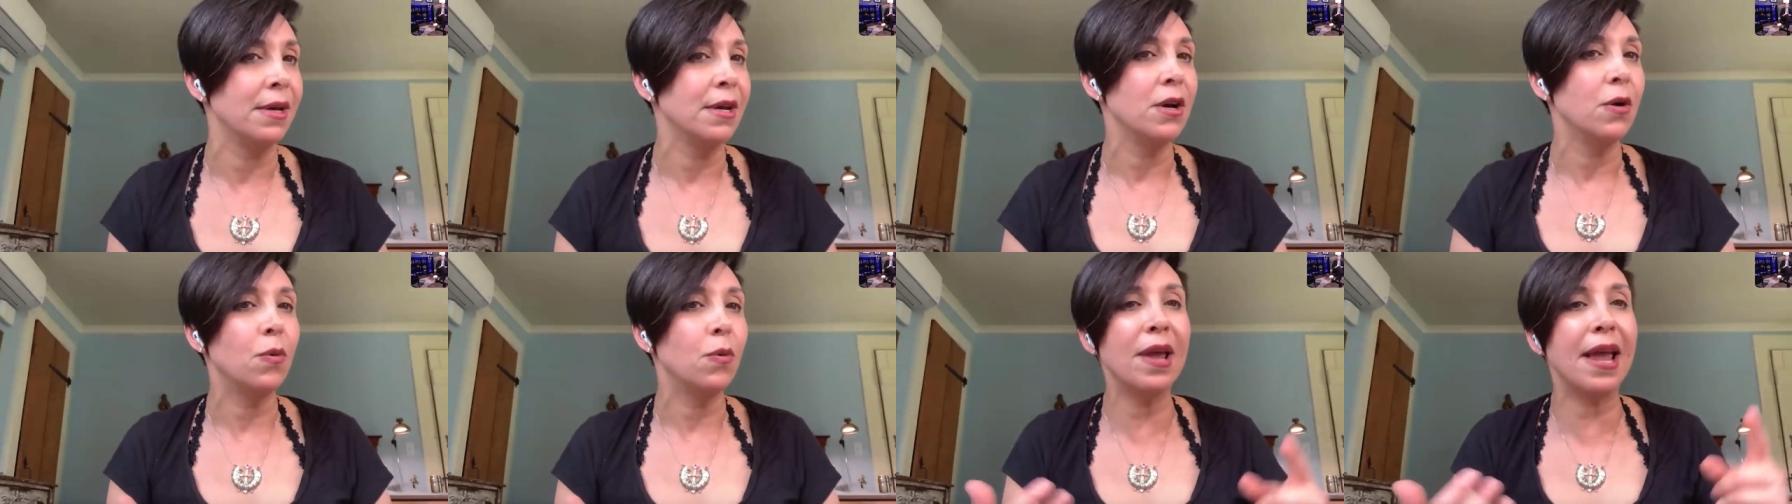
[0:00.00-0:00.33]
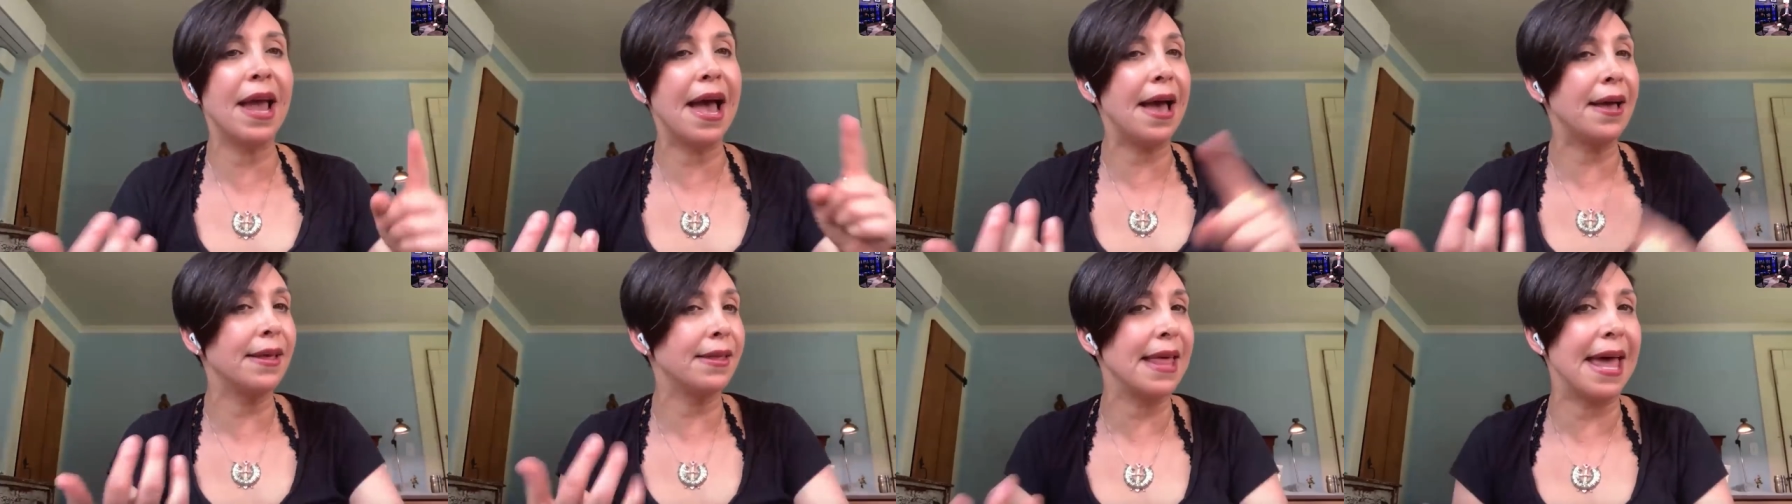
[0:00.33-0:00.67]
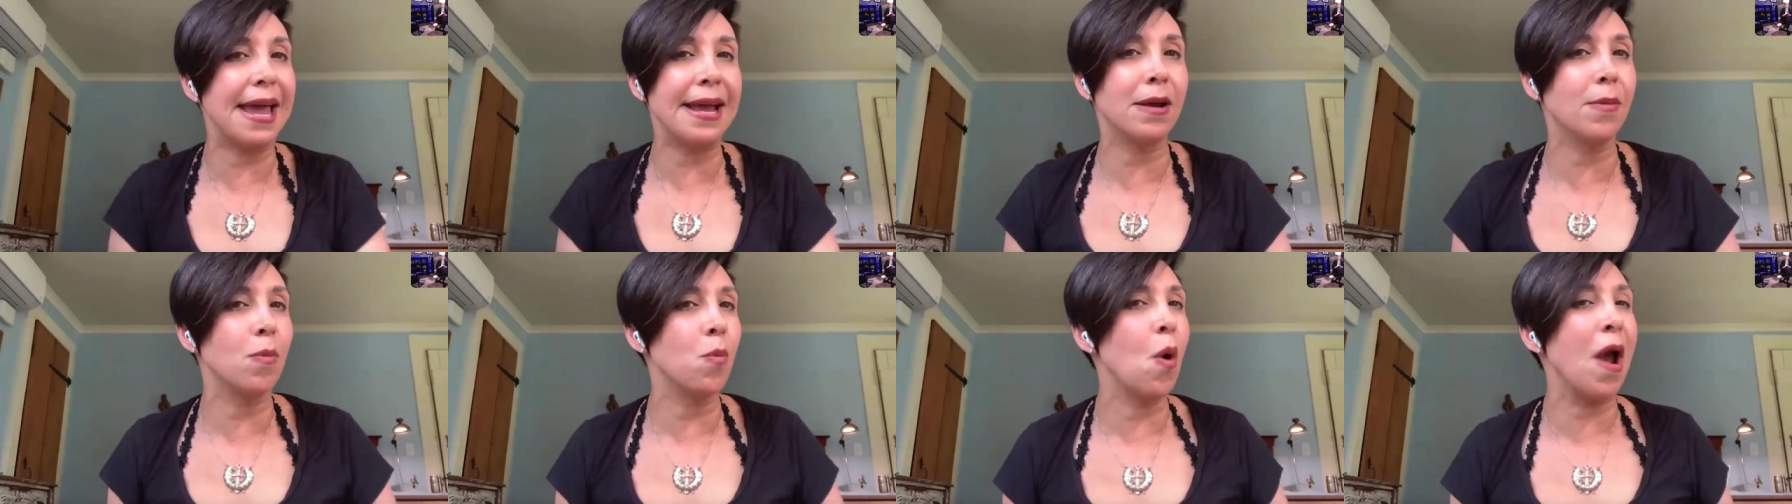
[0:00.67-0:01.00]
We ha-
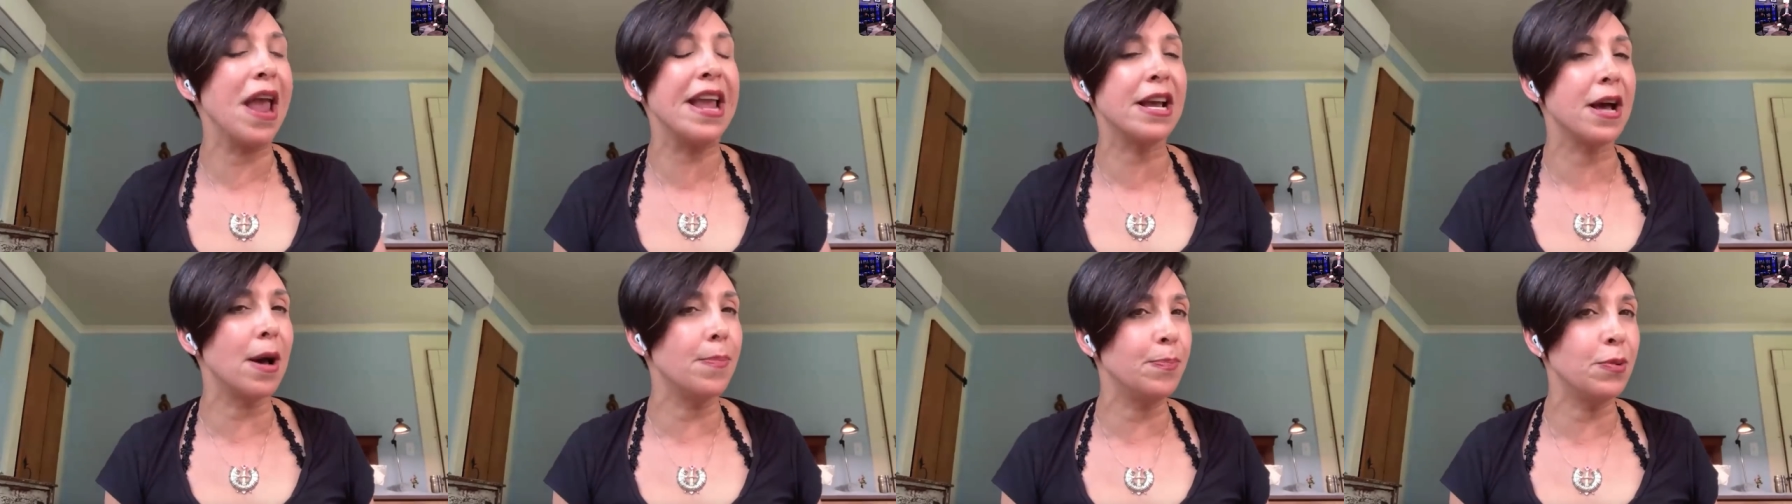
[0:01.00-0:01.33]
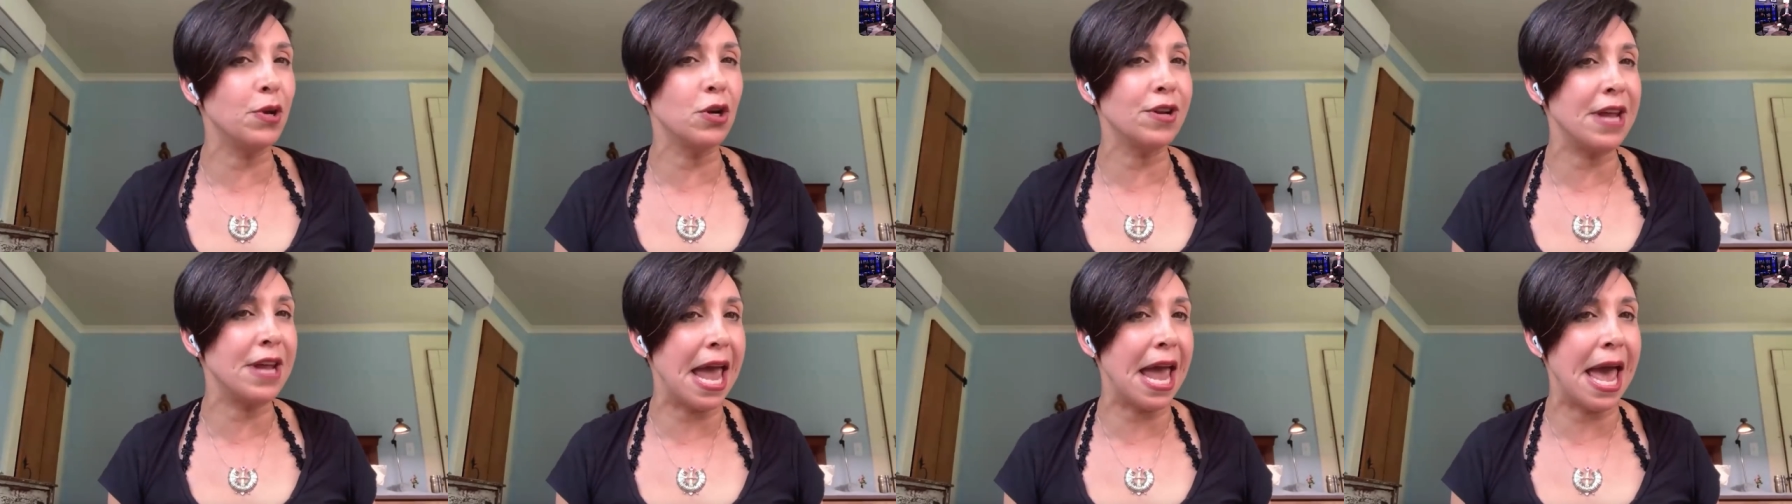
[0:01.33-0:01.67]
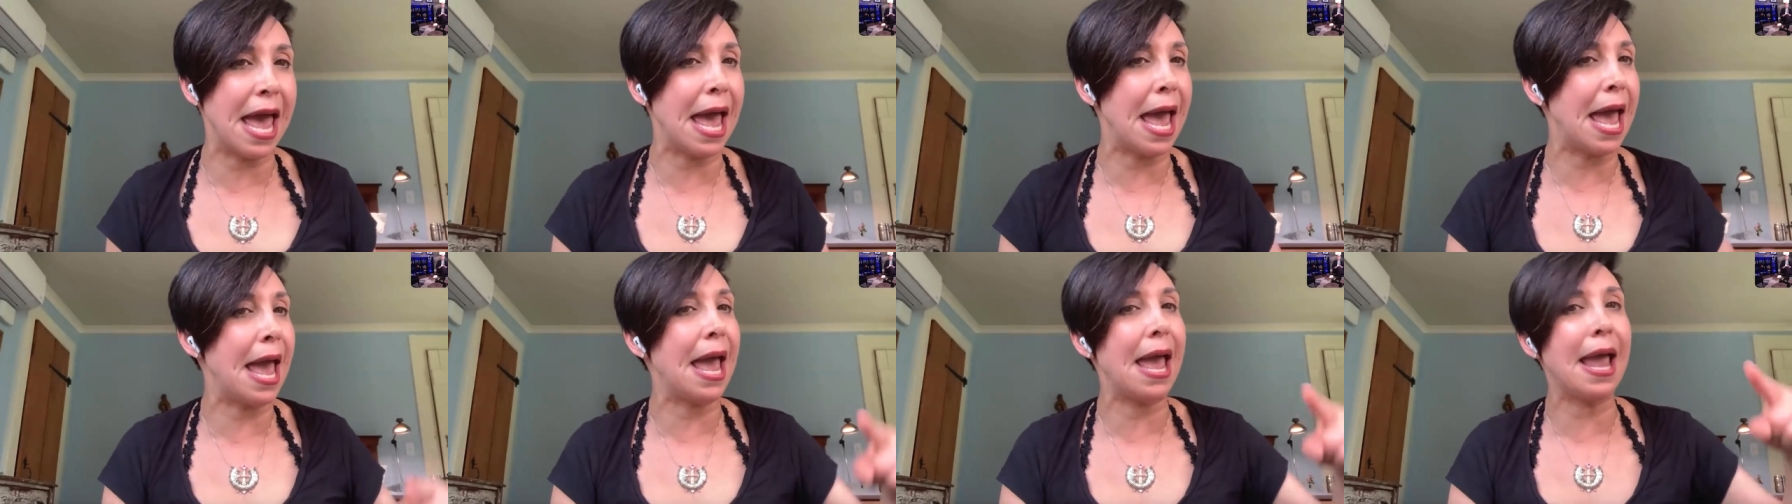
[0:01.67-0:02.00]
like wake up your
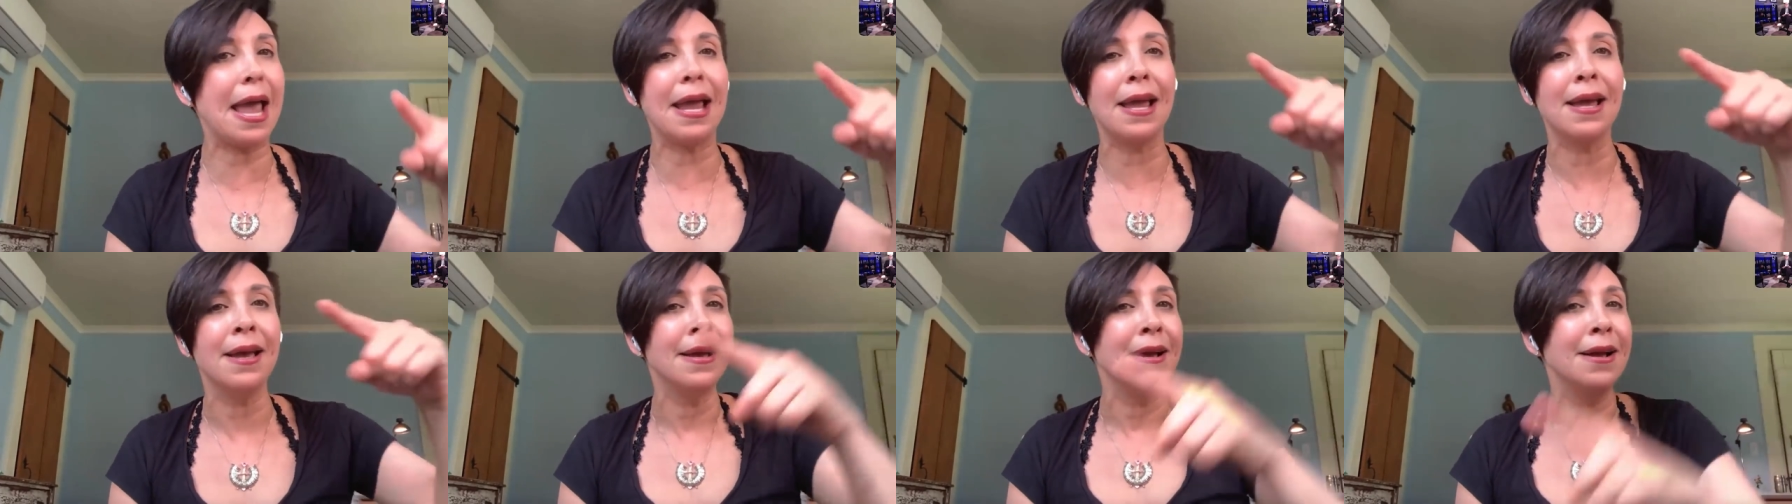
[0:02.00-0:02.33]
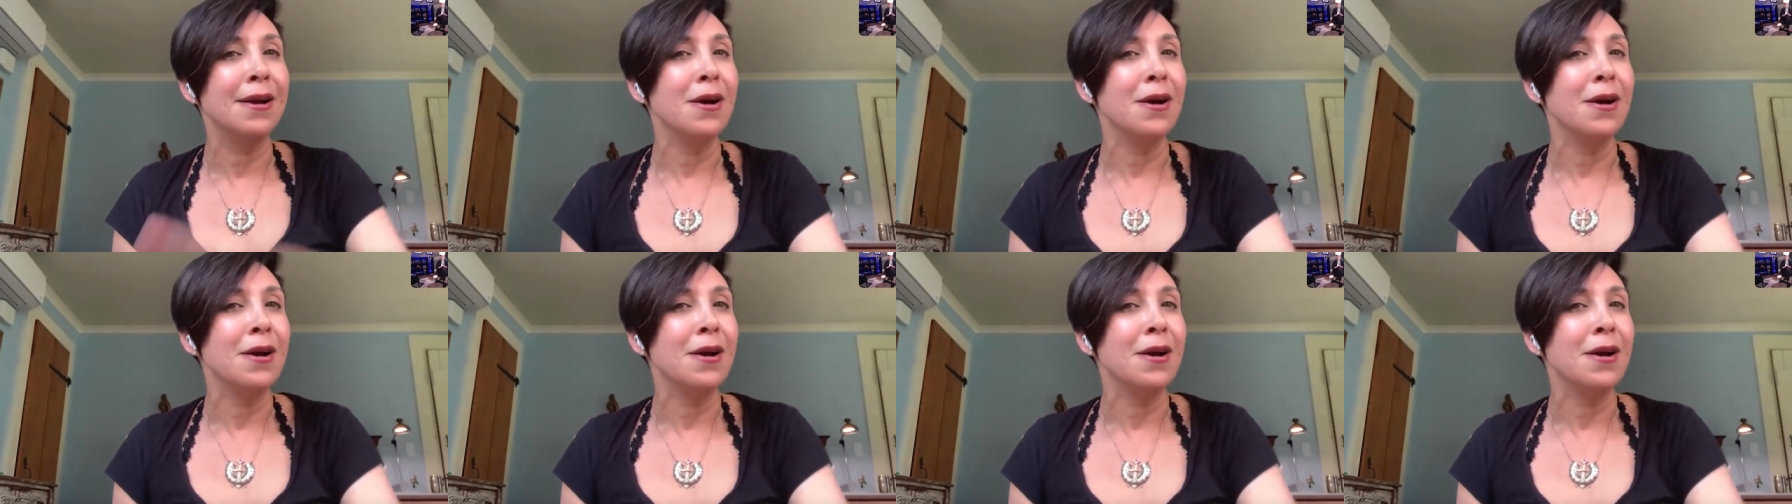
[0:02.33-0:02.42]
day,